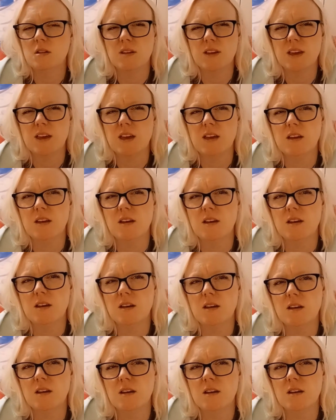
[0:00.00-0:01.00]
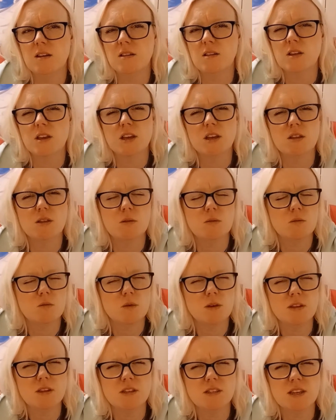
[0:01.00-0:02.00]
you know,
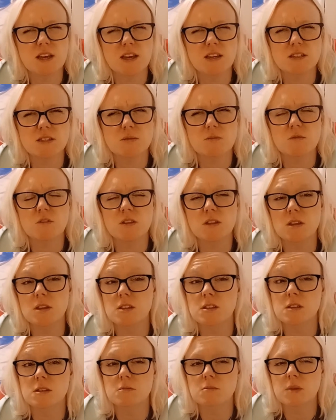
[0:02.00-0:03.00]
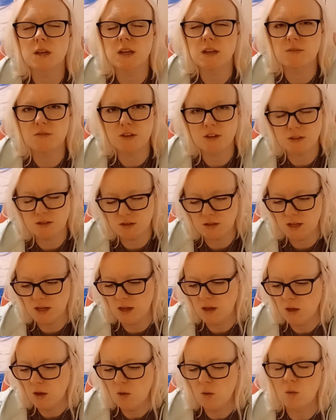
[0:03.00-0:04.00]
when you say something that you didn't mean and things like that,
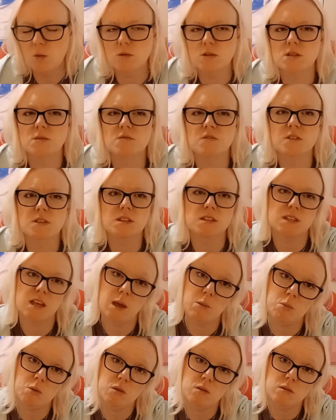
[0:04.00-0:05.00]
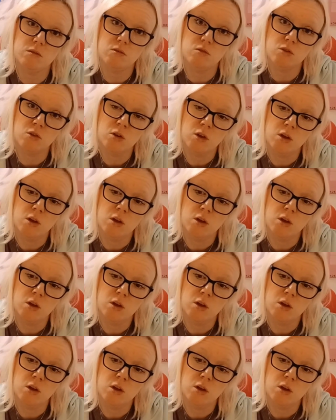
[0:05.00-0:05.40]
or something that's happened